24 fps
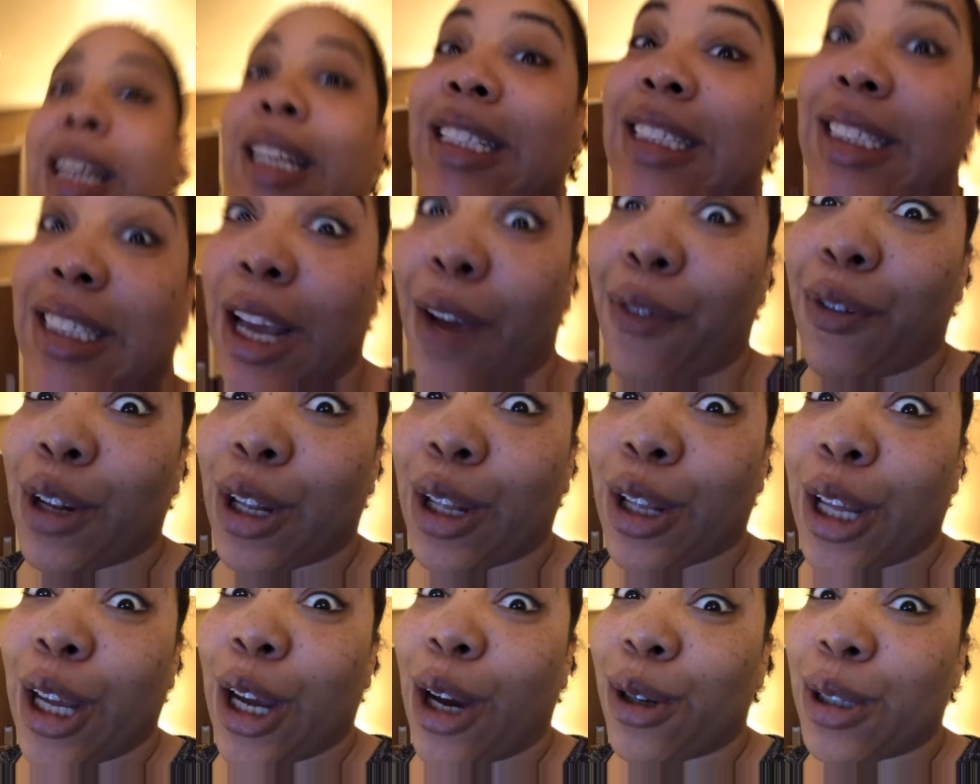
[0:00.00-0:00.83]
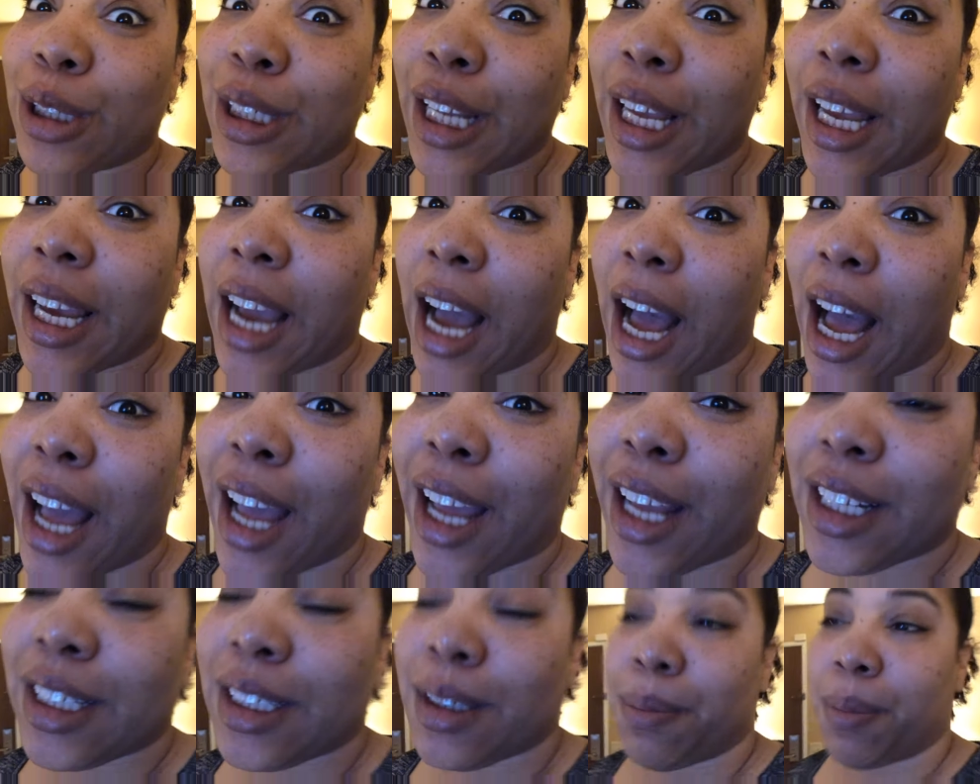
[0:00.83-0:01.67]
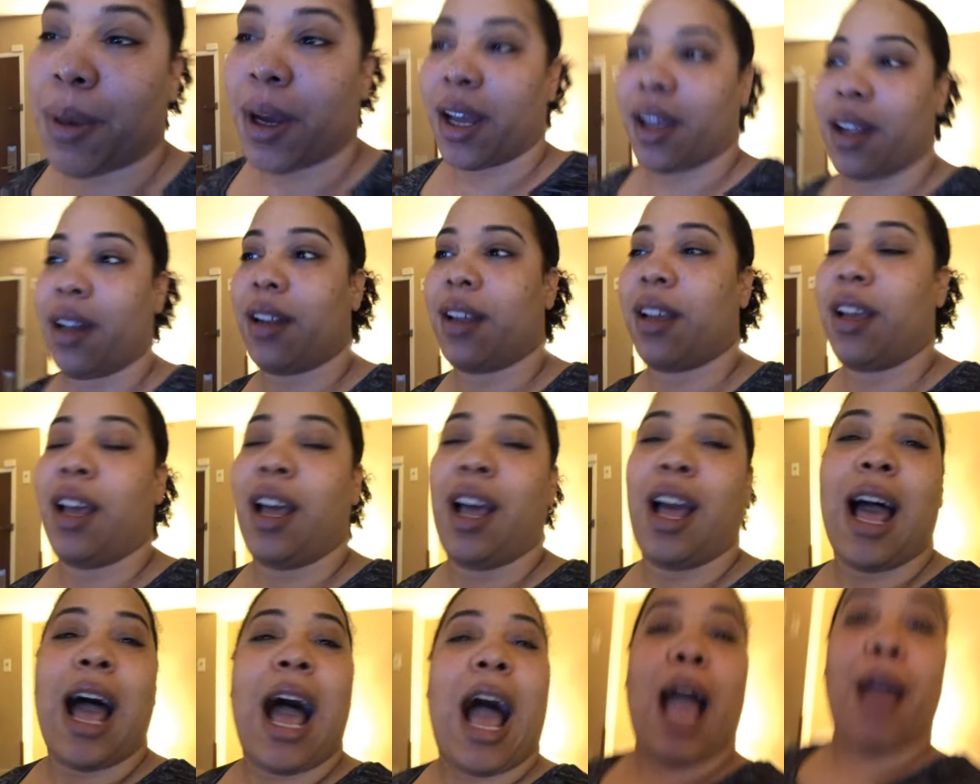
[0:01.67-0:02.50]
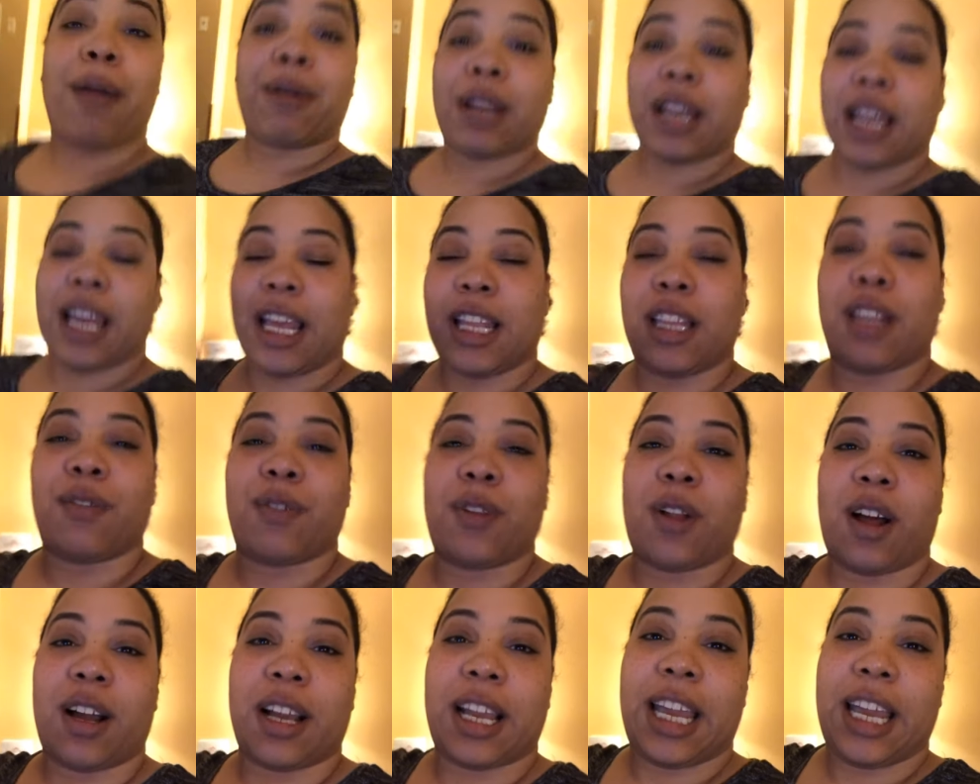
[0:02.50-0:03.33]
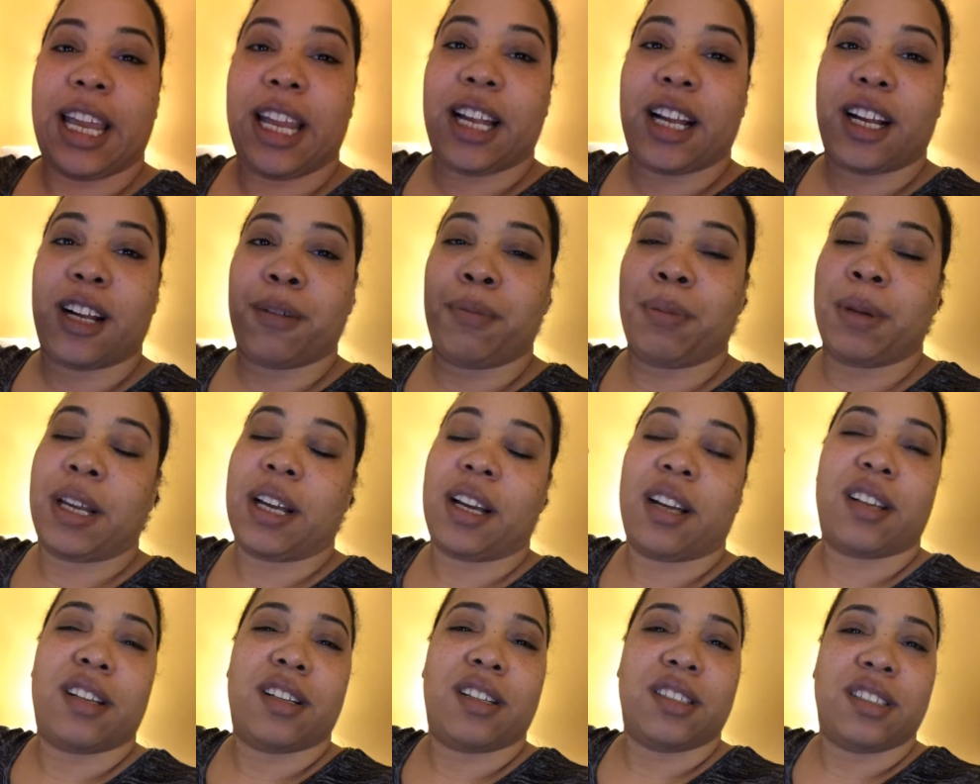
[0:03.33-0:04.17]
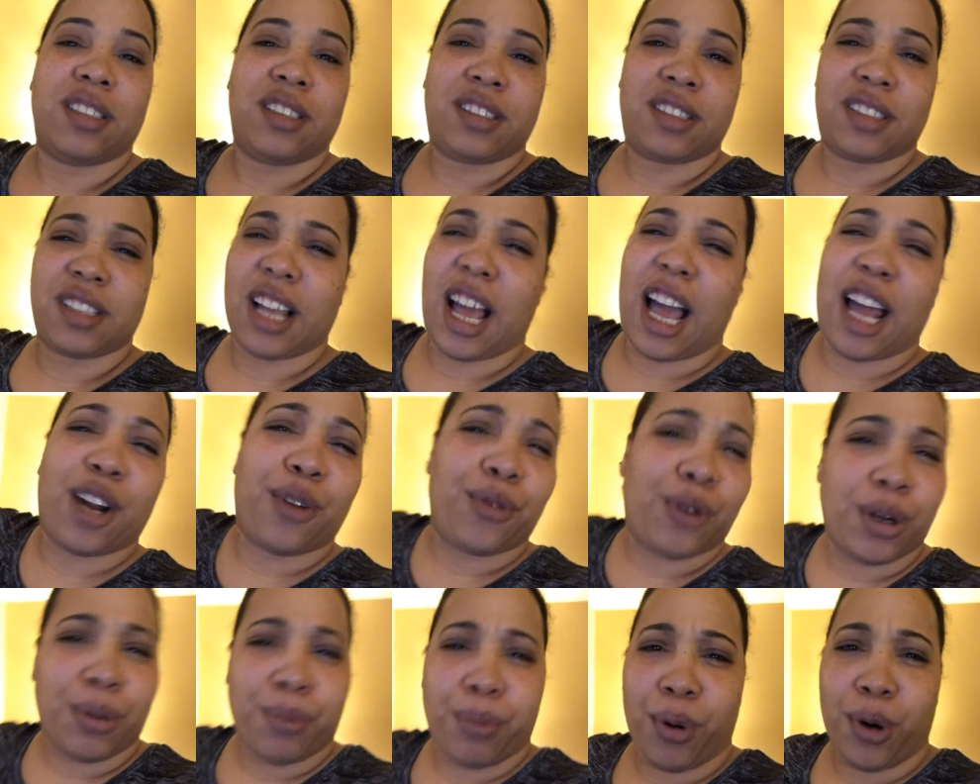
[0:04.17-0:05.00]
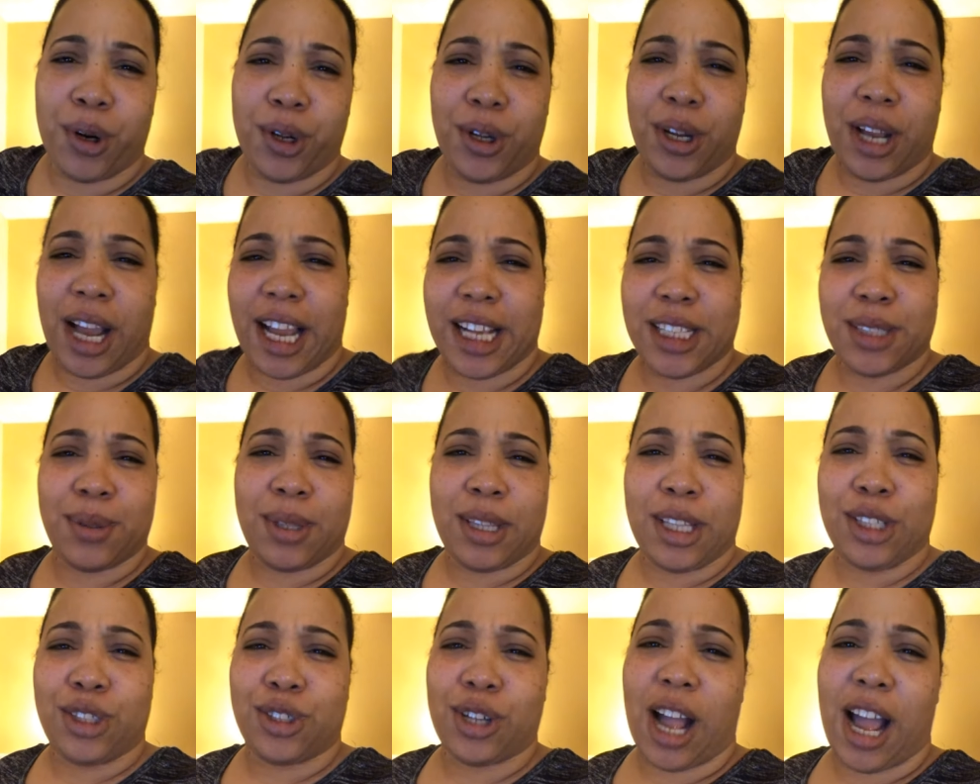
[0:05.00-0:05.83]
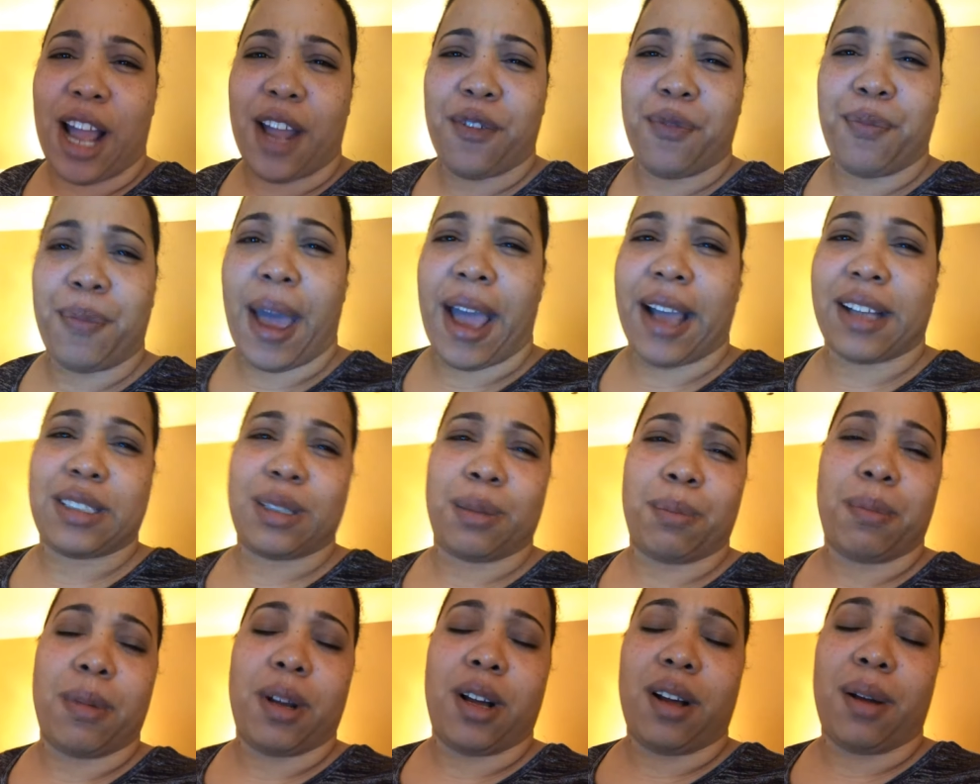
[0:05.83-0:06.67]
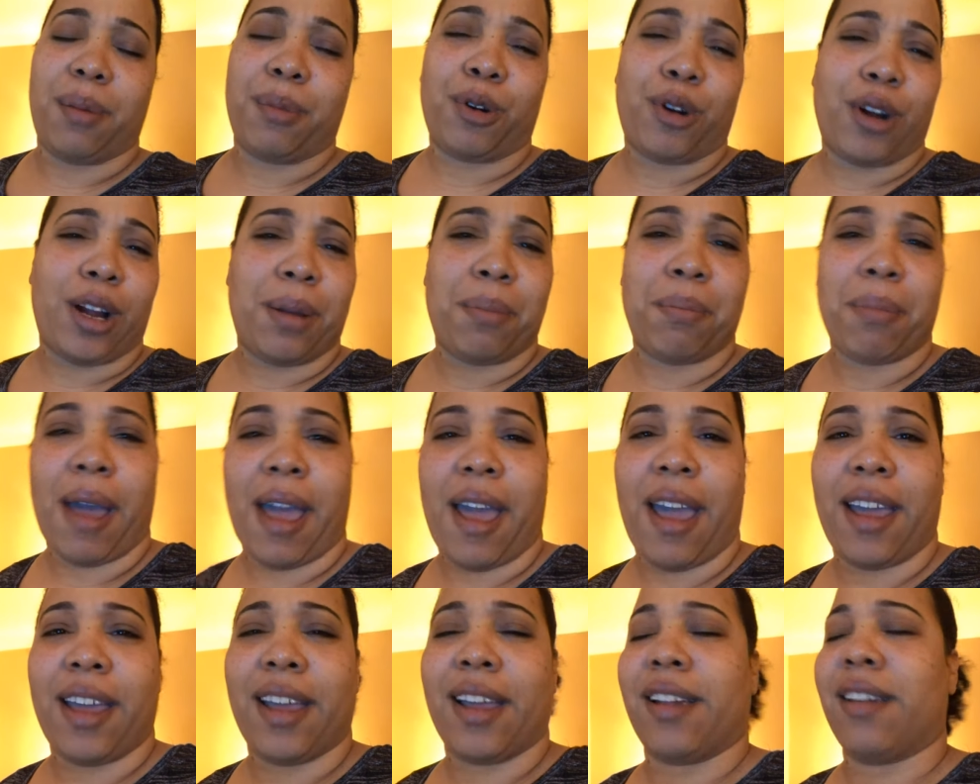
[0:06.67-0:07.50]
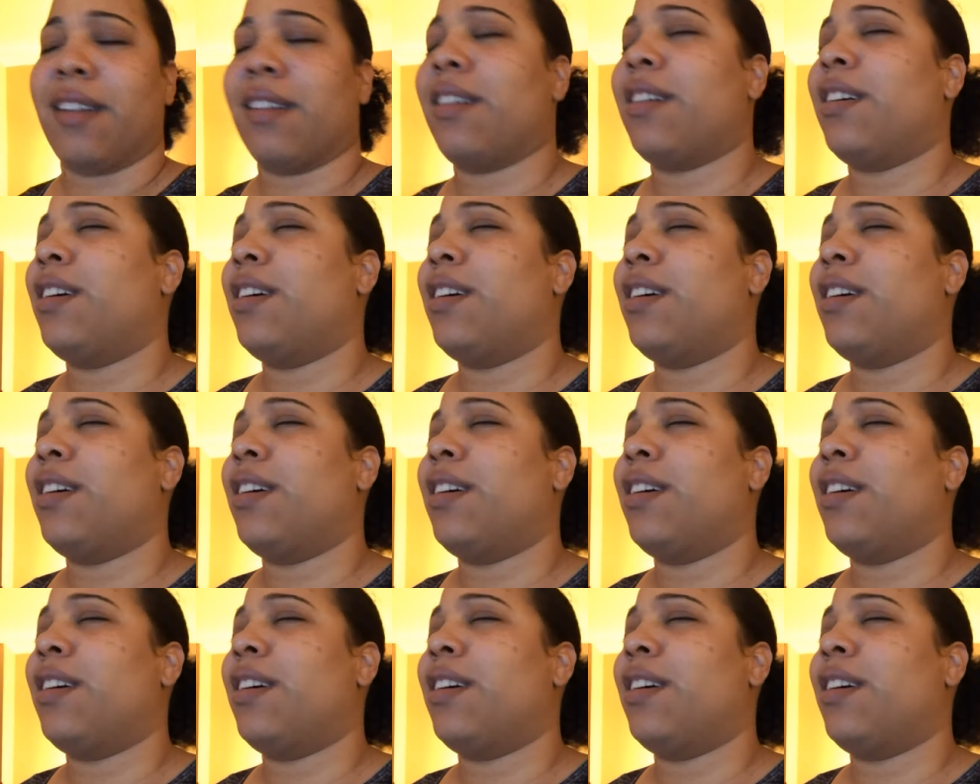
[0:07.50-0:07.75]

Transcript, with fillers: definitely go see it guys but i'm gonna end the vlog here because i don't want to bore you guys with the drive back to um, green bay and